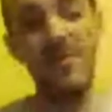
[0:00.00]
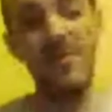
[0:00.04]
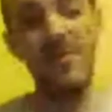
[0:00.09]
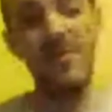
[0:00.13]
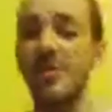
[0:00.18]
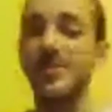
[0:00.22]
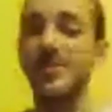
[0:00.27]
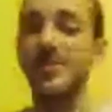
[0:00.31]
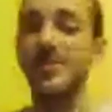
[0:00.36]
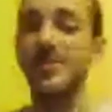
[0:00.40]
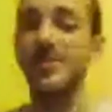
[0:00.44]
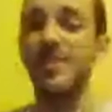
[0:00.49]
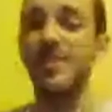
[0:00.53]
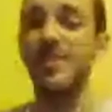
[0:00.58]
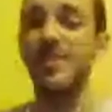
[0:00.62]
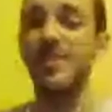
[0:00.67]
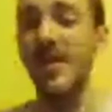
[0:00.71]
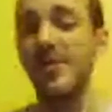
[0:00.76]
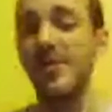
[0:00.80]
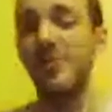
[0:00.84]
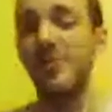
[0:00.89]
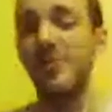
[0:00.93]
every time he tries to
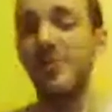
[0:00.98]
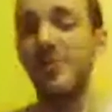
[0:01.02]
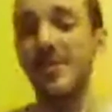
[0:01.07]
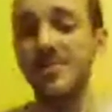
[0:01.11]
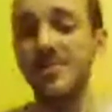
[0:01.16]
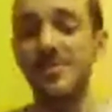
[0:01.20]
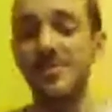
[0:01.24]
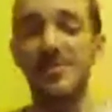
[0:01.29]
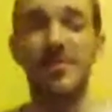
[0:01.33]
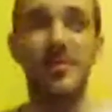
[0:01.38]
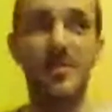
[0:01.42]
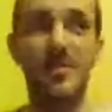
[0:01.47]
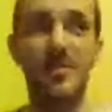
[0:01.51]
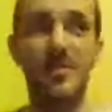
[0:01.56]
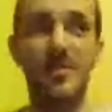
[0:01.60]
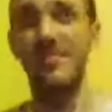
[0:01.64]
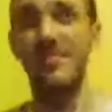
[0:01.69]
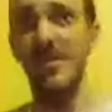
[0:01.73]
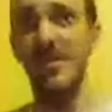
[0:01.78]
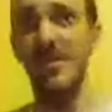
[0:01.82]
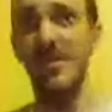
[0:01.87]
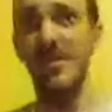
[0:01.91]
spy on us,
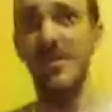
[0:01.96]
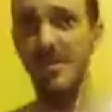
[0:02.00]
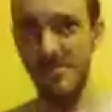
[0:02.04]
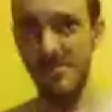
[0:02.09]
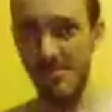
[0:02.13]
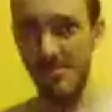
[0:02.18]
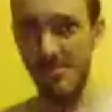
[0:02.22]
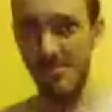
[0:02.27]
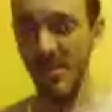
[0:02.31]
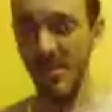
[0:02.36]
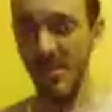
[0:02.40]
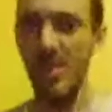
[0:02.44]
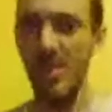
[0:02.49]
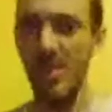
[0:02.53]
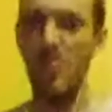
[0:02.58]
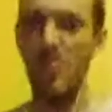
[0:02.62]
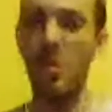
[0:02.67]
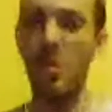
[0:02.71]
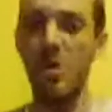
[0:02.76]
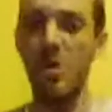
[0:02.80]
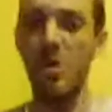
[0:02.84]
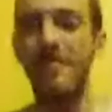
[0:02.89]
he gets a blank
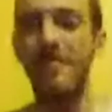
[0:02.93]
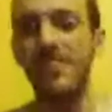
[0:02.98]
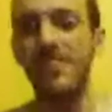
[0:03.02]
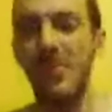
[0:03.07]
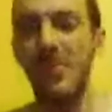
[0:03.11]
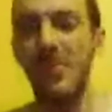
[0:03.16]
wall